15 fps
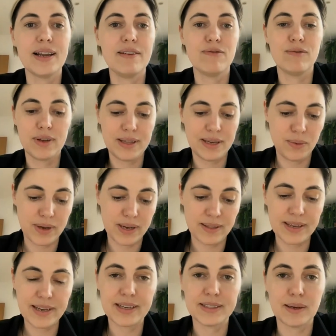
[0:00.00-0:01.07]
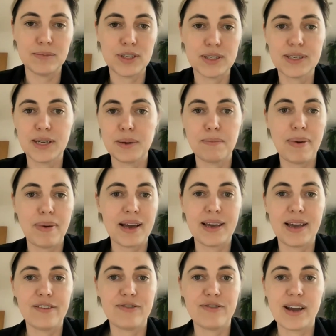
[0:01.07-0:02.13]
really quickly because I'm just going to back
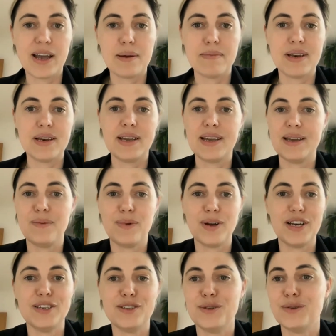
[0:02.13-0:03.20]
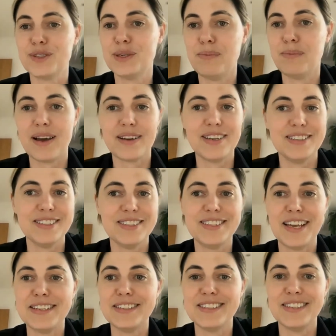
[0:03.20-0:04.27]
Ephraim in here when he talks about
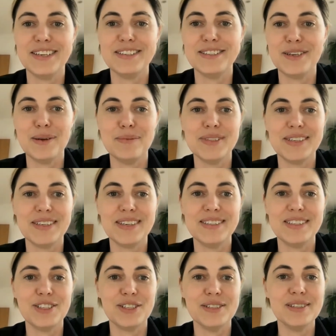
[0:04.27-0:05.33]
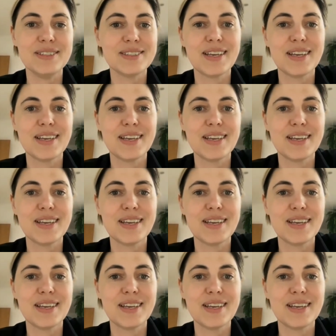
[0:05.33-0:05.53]
consent and terms and conditions.